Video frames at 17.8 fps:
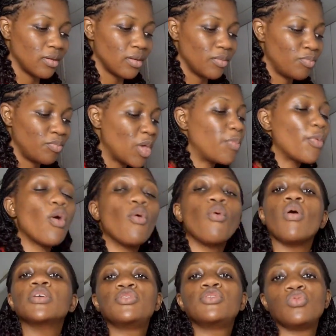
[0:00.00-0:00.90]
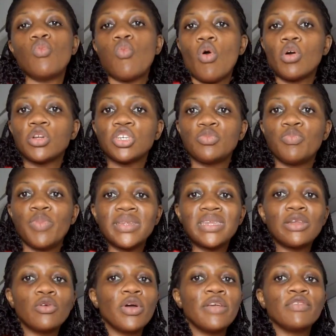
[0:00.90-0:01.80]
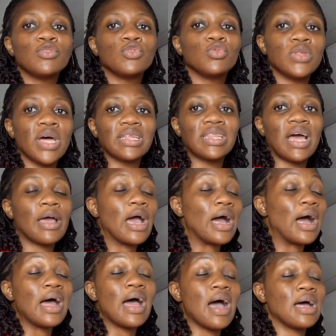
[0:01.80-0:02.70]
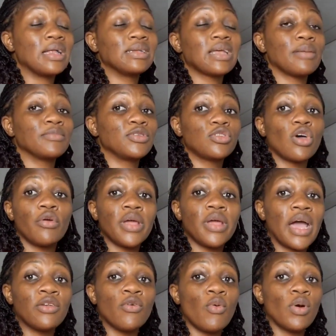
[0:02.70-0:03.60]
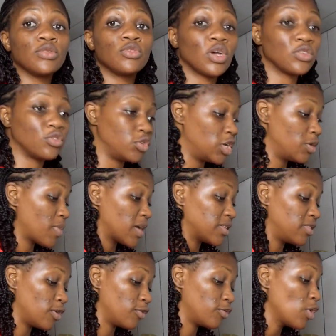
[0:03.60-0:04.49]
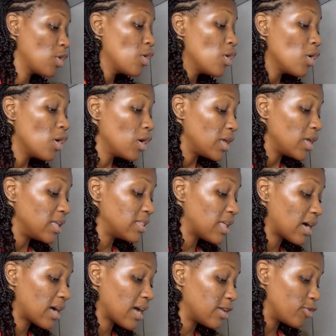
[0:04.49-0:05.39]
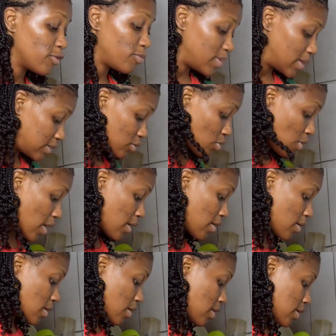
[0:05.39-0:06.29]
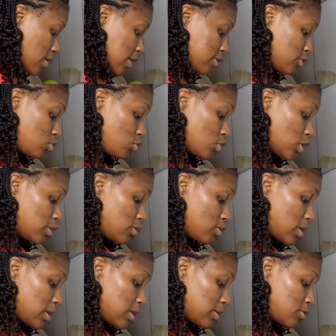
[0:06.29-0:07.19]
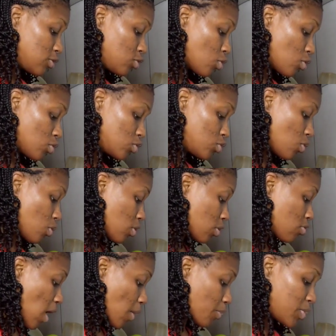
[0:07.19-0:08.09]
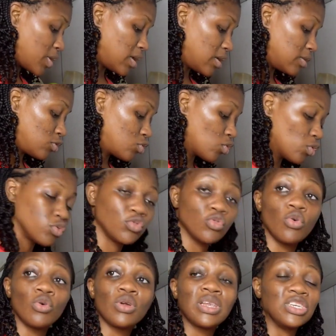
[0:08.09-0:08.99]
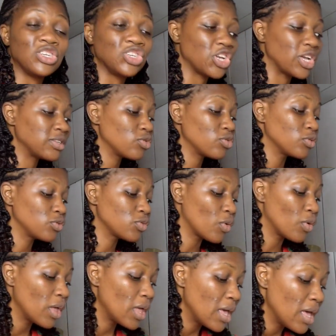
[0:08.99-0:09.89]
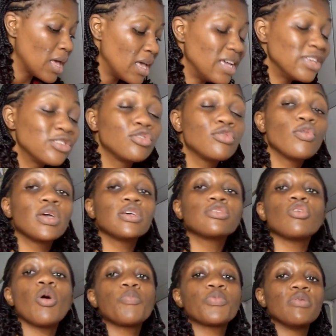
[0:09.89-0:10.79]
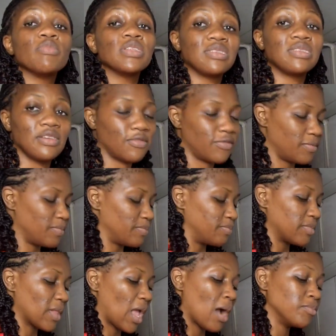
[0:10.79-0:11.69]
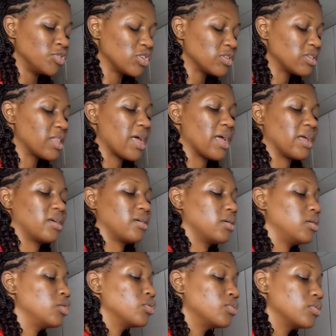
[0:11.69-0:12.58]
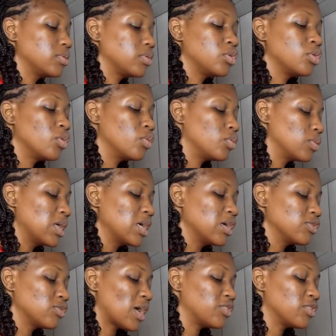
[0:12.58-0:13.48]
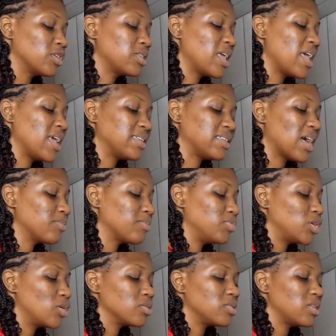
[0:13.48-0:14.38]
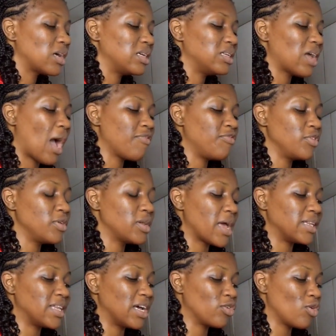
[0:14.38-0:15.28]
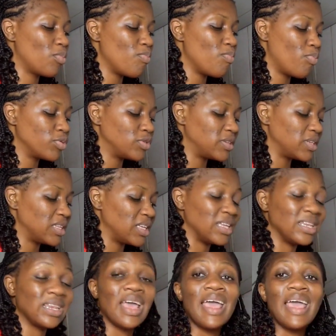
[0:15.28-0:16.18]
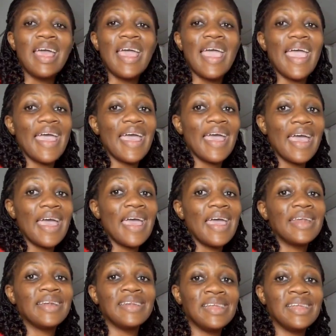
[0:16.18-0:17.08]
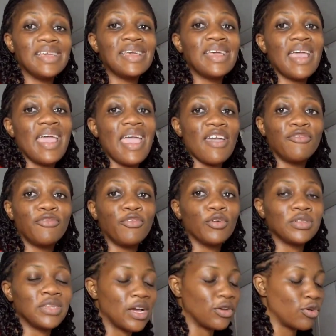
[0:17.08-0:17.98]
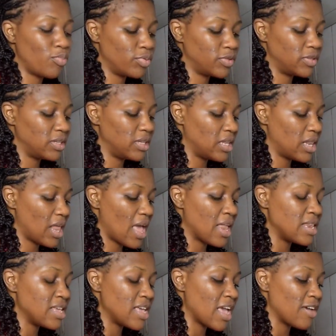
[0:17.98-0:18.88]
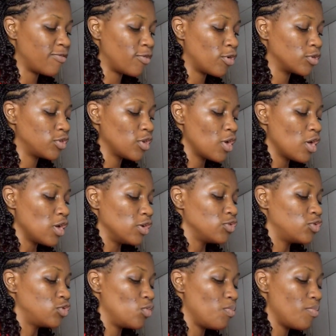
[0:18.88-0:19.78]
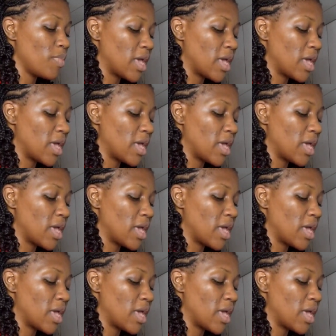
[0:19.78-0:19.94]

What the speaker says: People want to watch, but they don't even do that. I'm sorry, I don't want to associate myself in that kind of place where the studio is looking so crappy, so cliche, it's looking so primitive. I'm just like, ew, no. So I just hate that, because I feel like they're not putting in any effort. They're not putting in any effort to